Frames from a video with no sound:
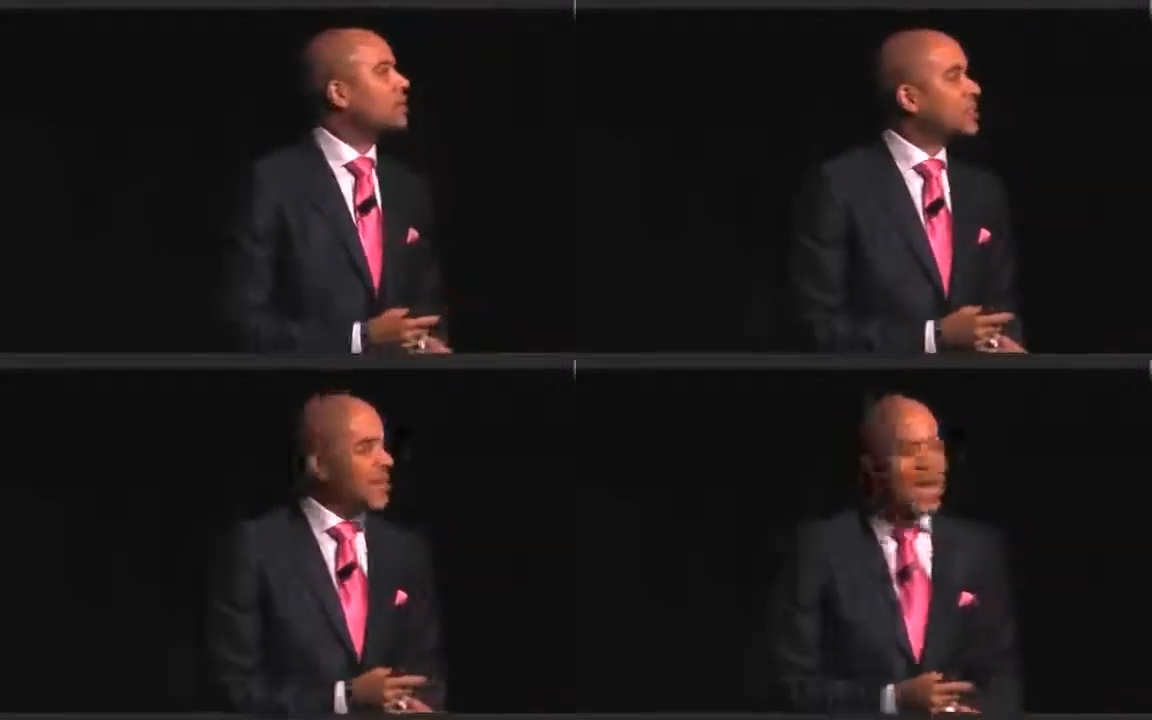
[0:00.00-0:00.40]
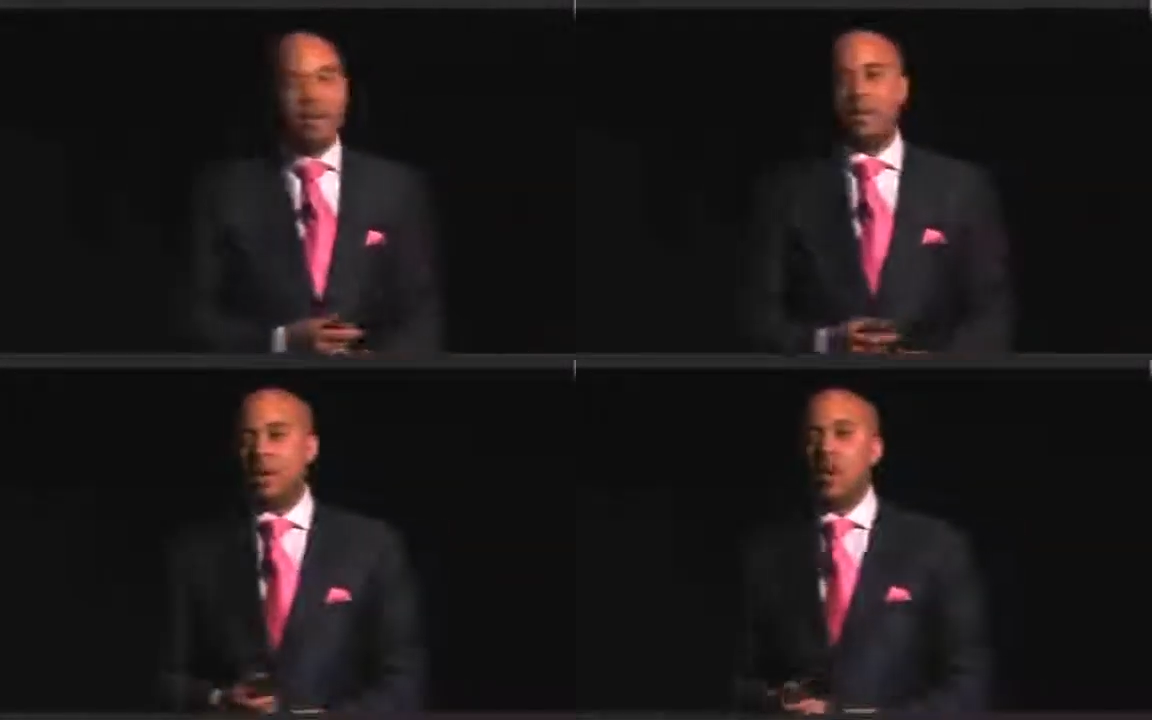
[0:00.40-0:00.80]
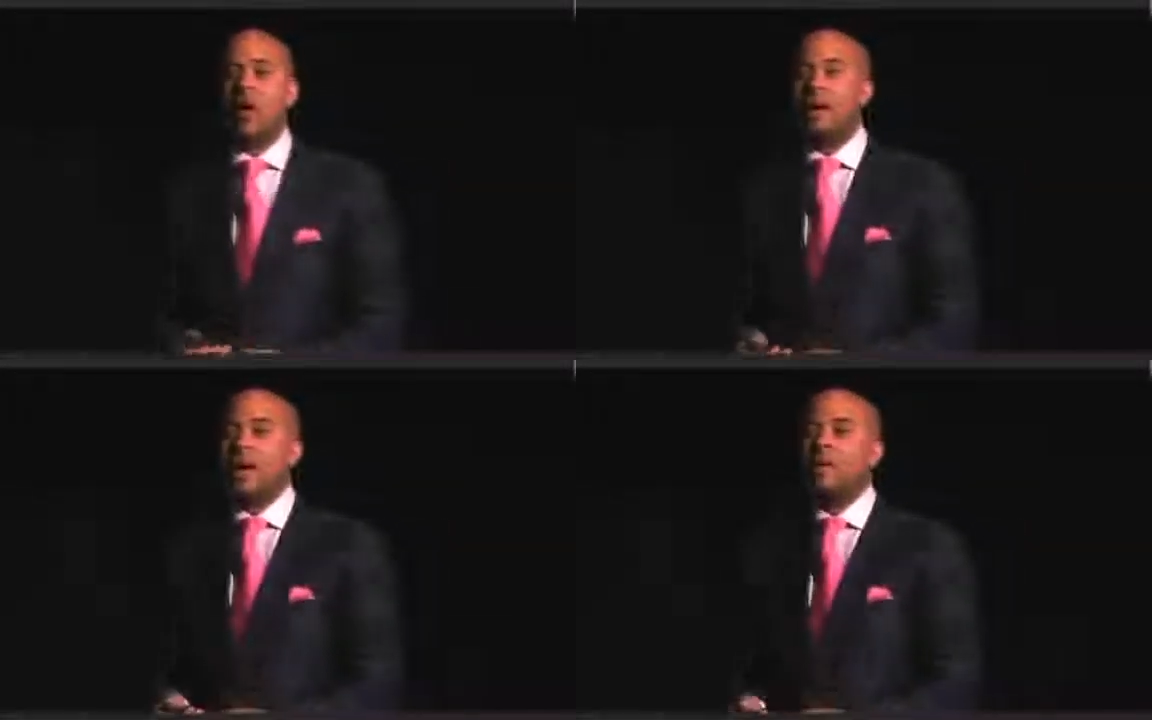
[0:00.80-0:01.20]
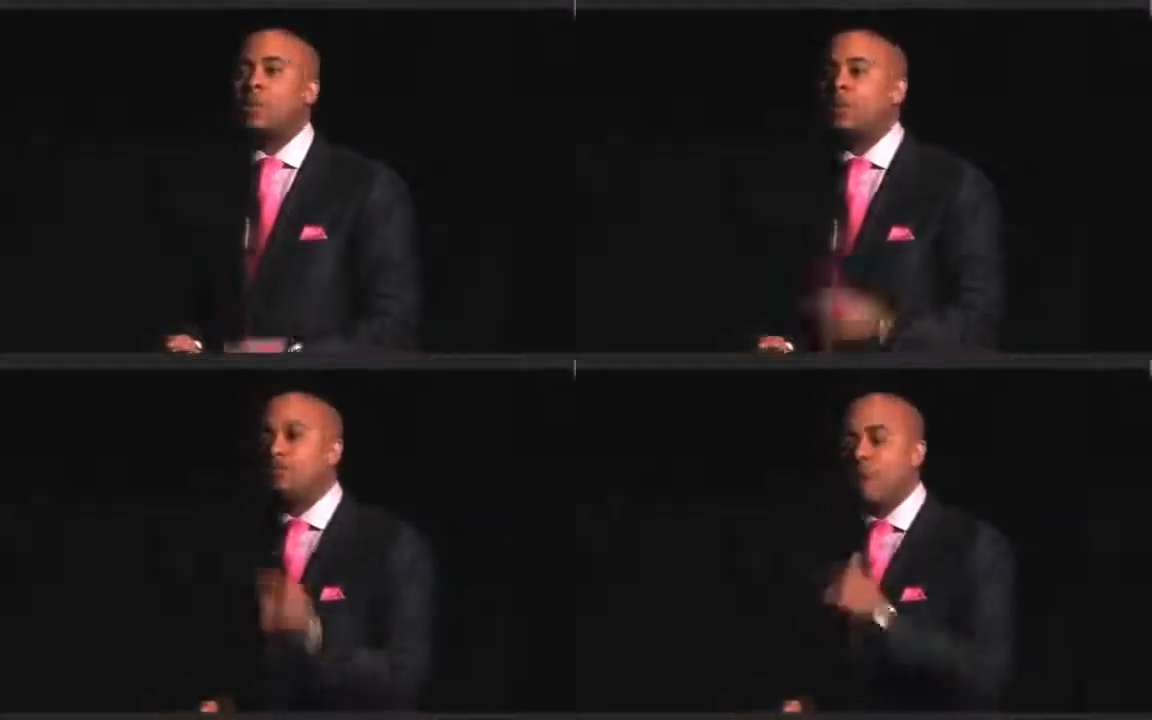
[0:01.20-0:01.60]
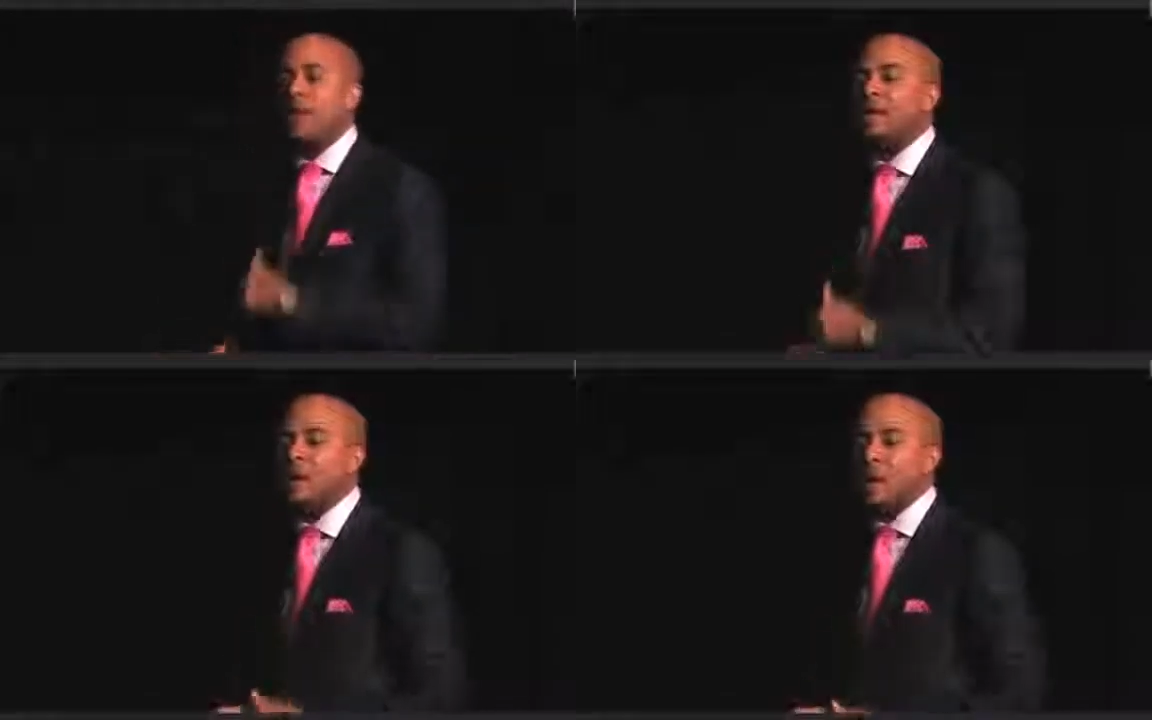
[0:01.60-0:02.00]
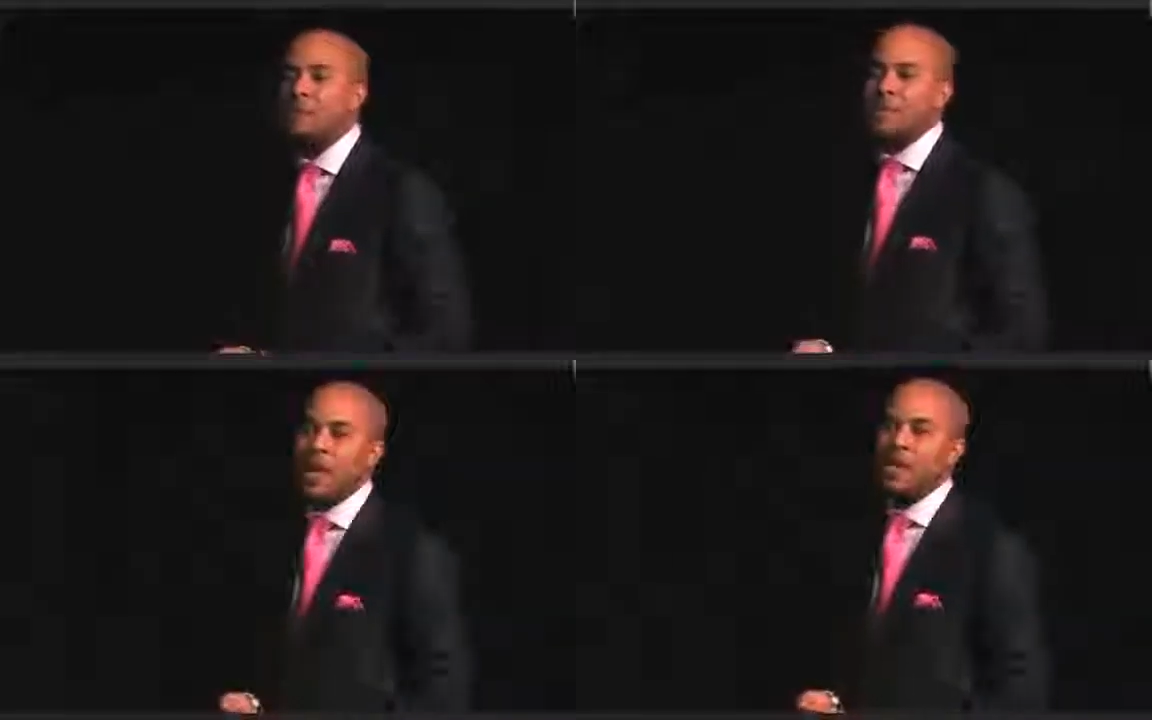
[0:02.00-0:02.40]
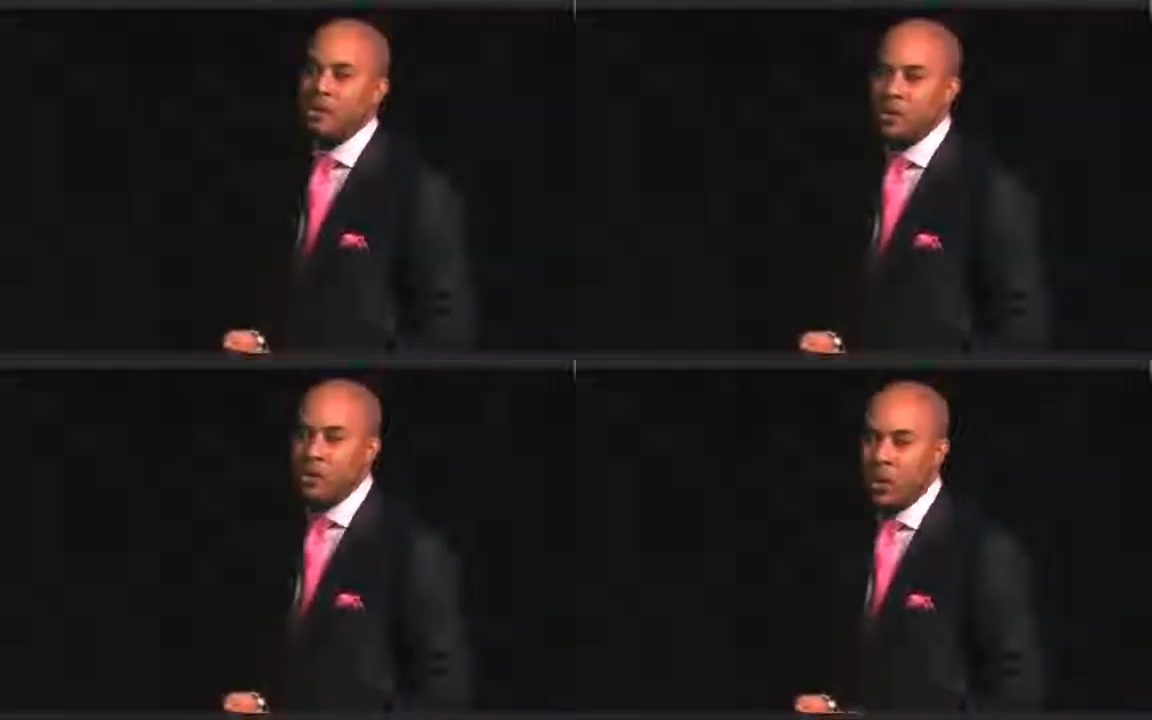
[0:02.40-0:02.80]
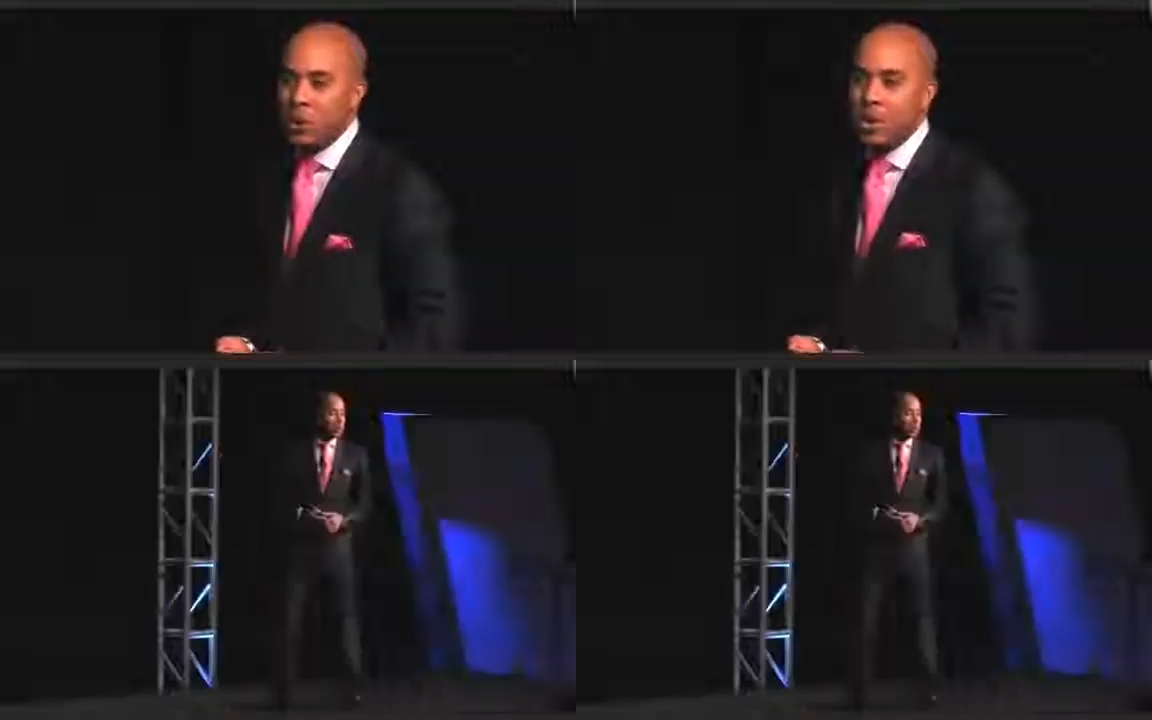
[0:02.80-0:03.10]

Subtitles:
state-of-the-art network right in upstate New York.